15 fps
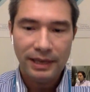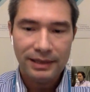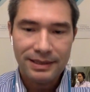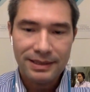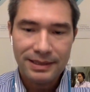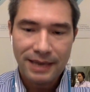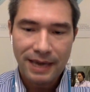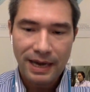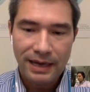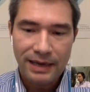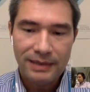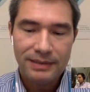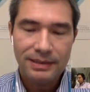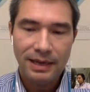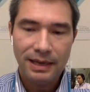that
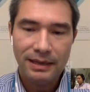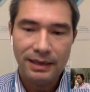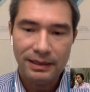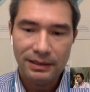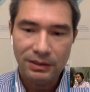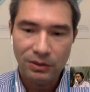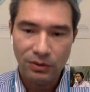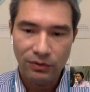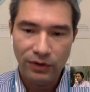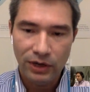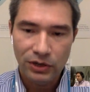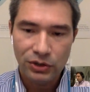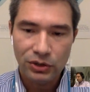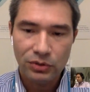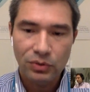science, and that
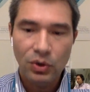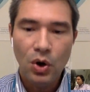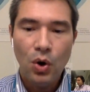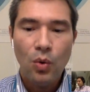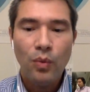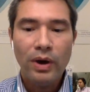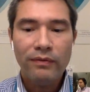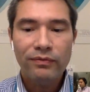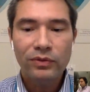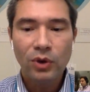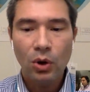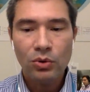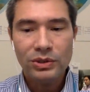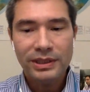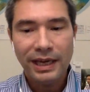innovation with
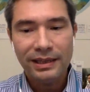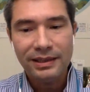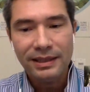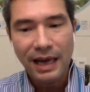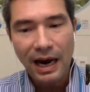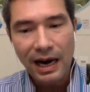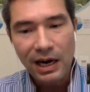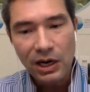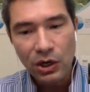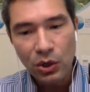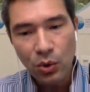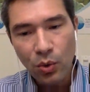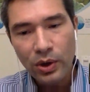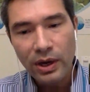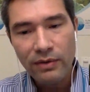those that are
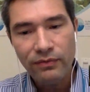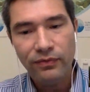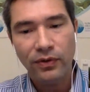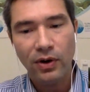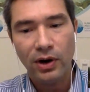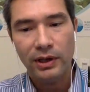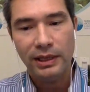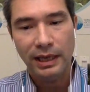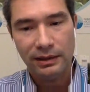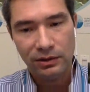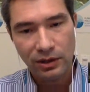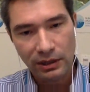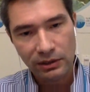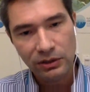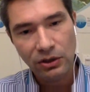looking for that
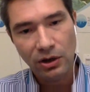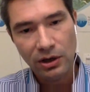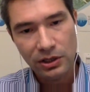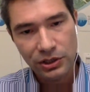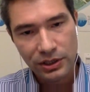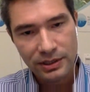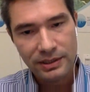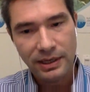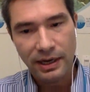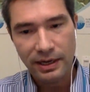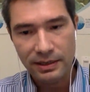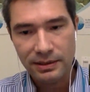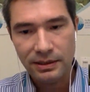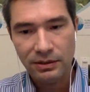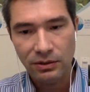technology,
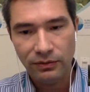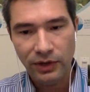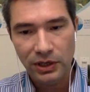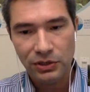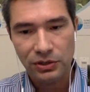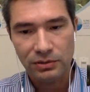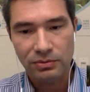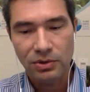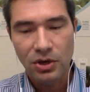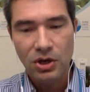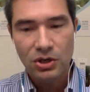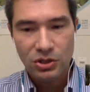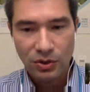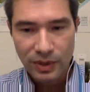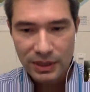science, innovation.
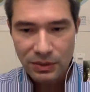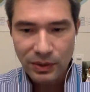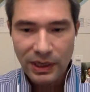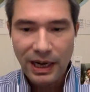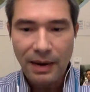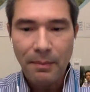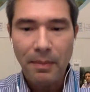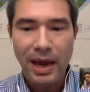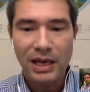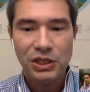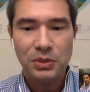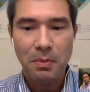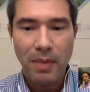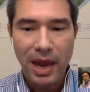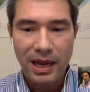So it's really a
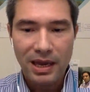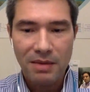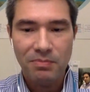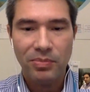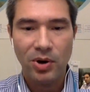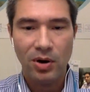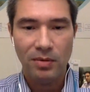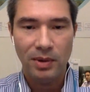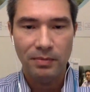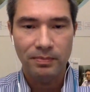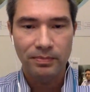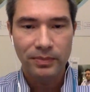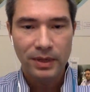matchmaking problem.